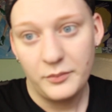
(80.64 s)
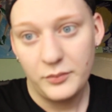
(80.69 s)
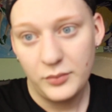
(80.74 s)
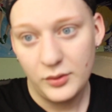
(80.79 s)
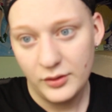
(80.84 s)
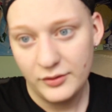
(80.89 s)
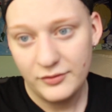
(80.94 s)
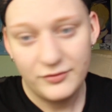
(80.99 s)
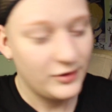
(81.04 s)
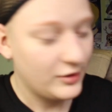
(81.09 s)

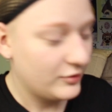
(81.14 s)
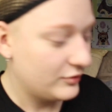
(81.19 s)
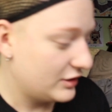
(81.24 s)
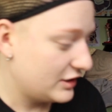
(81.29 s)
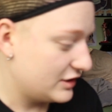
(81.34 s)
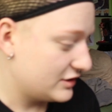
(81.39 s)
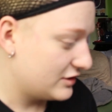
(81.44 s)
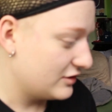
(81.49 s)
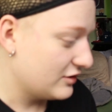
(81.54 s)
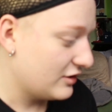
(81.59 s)
put
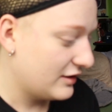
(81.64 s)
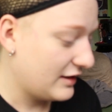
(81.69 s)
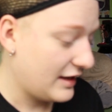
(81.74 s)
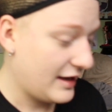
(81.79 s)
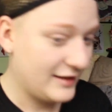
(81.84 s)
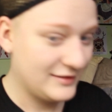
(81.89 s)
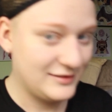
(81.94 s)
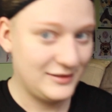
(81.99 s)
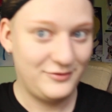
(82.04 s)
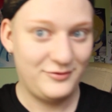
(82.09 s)
foundation on
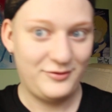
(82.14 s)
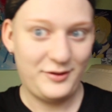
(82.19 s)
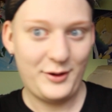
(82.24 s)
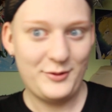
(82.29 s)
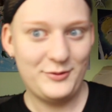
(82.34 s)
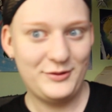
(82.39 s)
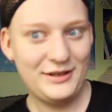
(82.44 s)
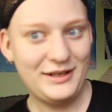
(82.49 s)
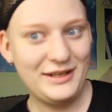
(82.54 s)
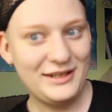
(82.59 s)
as a
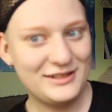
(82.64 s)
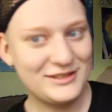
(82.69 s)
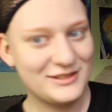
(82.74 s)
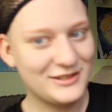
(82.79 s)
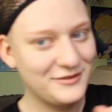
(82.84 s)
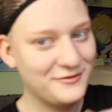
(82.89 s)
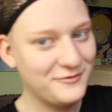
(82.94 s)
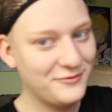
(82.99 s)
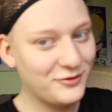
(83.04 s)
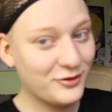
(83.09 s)

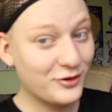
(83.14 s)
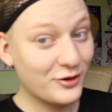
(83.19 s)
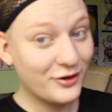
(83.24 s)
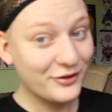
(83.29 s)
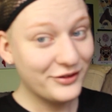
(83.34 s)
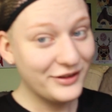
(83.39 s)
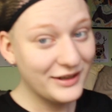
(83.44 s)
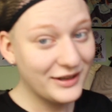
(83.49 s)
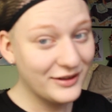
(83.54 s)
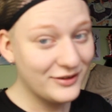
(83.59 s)
foundation for
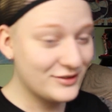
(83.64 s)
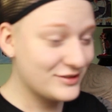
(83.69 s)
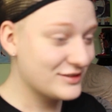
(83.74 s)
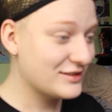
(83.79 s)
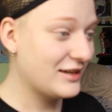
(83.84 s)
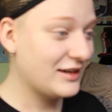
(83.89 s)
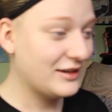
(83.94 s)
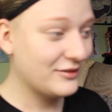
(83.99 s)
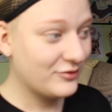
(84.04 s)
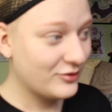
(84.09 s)
all the other
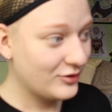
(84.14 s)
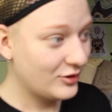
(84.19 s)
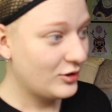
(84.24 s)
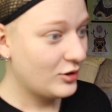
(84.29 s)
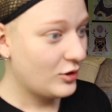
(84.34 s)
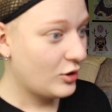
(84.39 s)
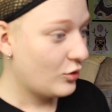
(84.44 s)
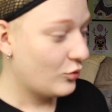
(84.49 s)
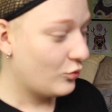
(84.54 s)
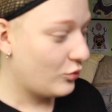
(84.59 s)
stuff.
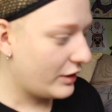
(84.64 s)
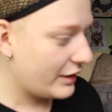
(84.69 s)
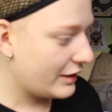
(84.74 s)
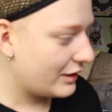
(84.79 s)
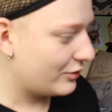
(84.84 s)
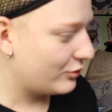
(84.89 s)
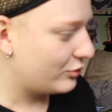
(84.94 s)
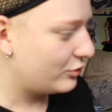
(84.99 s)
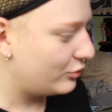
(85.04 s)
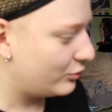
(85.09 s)

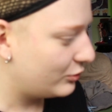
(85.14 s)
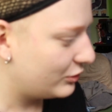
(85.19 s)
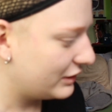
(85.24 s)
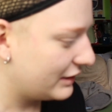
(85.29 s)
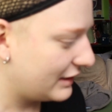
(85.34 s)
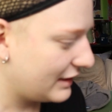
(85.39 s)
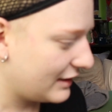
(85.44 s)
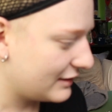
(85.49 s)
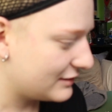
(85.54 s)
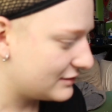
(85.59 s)
Wow, who would
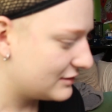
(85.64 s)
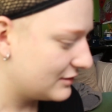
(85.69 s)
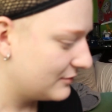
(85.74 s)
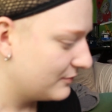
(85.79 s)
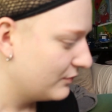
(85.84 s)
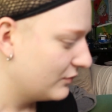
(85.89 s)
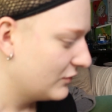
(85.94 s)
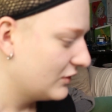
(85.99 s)
have guessed?